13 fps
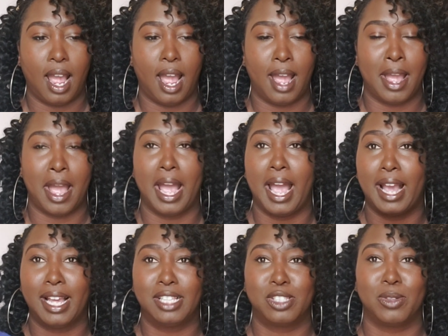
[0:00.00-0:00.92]

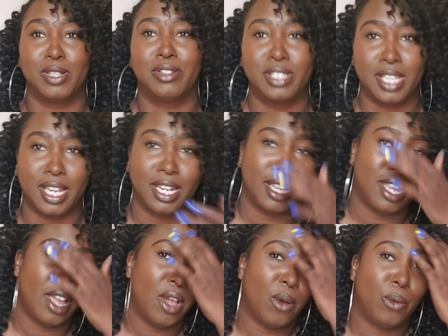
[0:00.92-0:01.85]
I got so
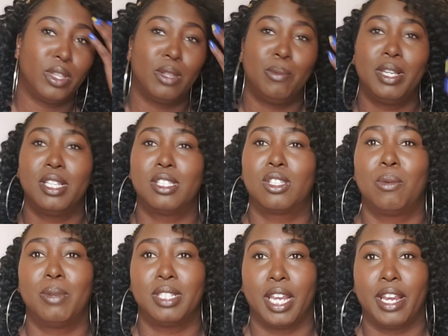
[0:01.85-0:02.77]
irritated with it being
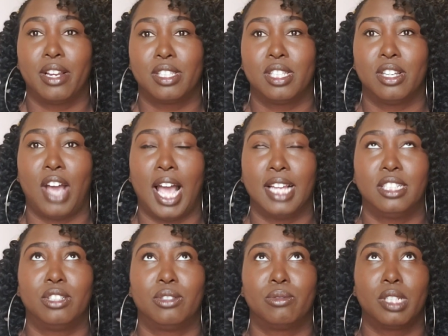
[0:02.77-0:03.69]
so much hair till I
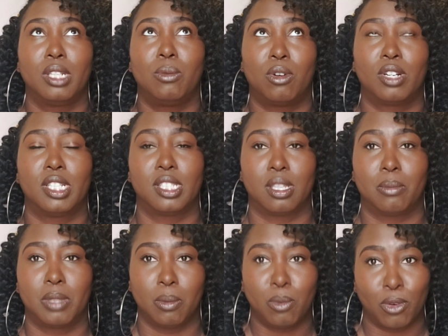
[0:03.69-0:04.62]
just really wanted
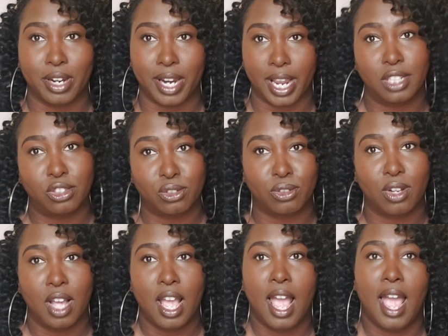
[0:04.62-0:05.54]
something more
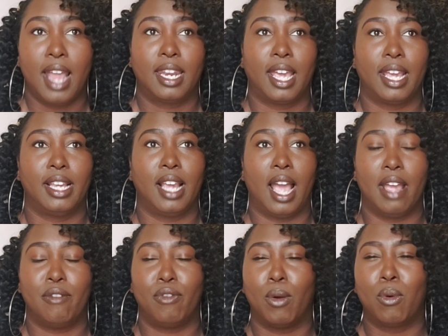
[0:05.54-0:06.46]
natural. Like,
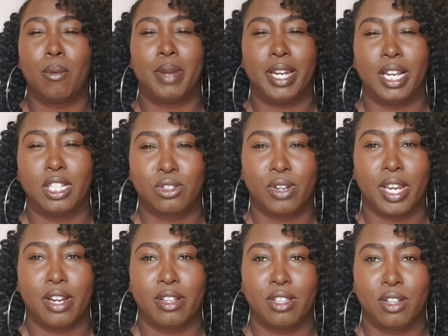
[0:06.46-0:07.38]
if I wore my natural
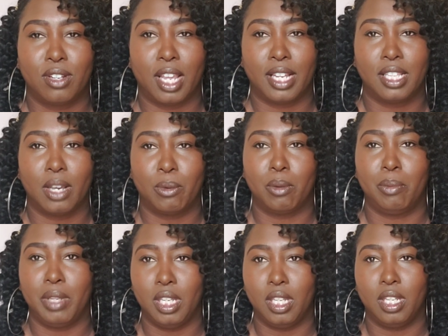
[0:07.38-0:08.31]
hair, though, like, that
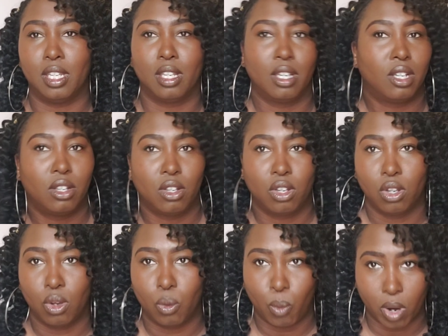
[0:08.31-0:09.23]
would be
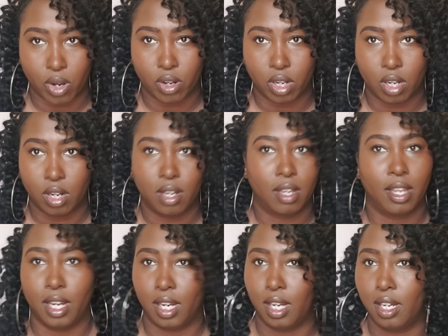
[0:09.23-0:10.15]
work.
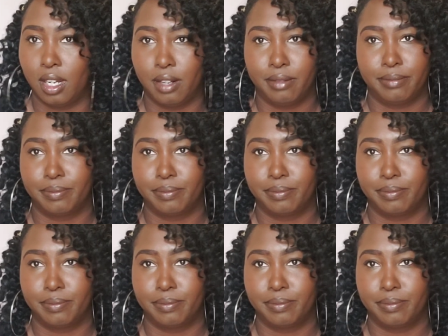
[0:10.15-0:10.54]
And